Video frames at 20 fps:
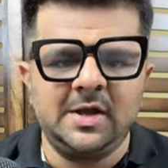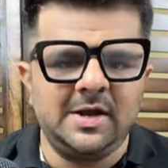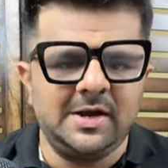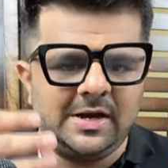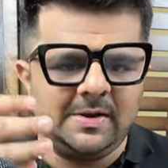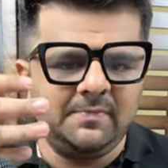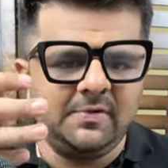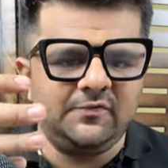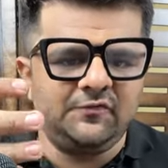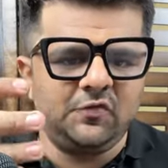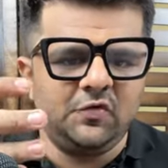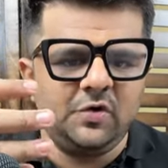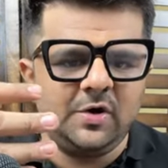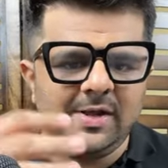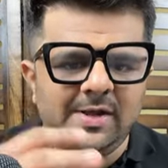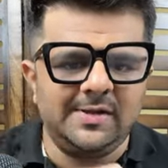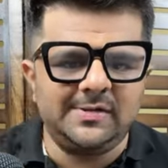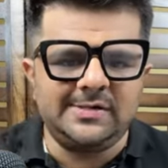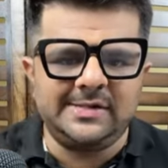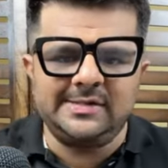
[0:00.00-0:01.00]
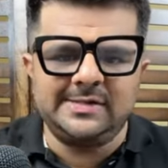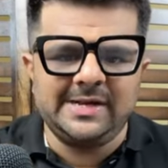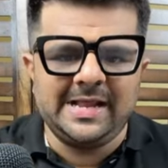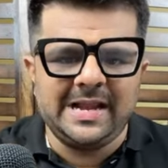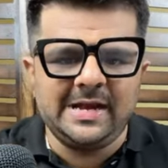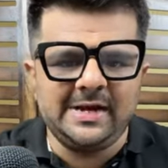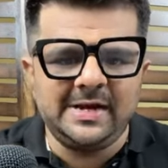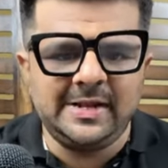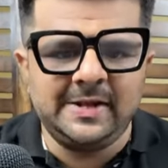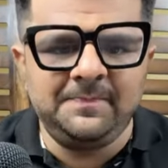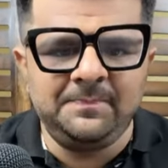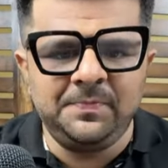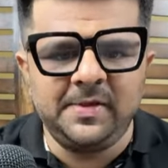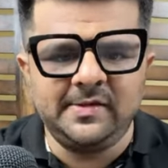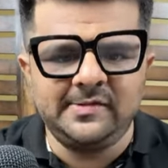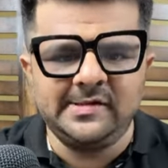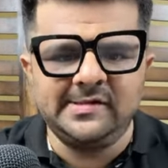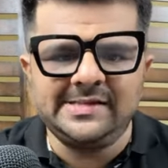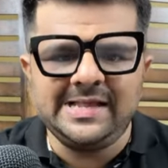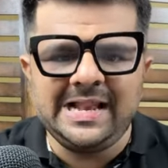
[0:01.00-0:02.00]
Number four is seasonality.
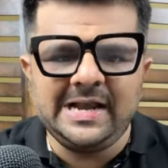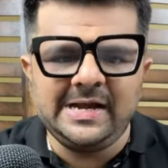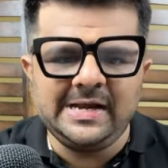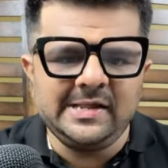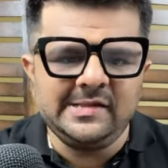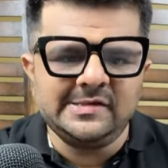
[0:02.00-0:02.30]
Seasonality